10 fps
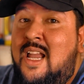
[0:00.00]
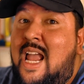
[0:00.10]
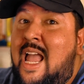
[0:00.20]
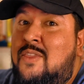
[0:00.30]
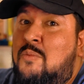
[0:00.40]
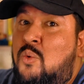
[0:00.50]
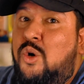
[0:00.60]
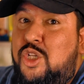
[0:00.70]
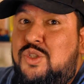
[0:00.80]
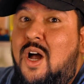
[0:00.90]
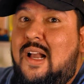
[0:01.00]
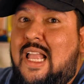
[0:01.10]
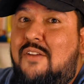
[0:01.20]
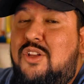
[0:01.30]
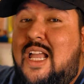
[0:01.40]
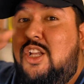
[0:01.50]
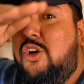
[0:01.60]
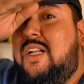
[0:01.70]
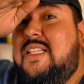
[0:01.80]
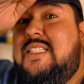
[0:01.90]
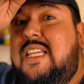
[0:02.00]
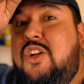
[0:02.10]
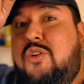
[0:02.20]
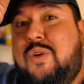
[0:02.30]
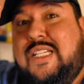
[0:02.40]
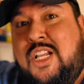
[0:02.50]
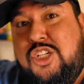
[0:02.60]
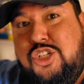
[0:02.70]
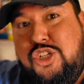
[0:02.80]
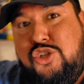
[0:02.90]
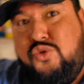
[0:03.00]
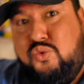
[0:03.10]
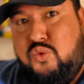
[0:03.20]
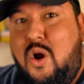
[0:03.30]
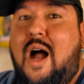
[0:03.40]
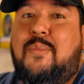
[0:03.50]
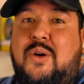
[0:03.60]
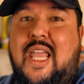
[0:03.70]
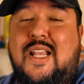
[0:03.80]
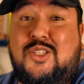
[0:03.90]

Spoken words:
and the more you talk after that, you're gonna see your retention just drop, okay?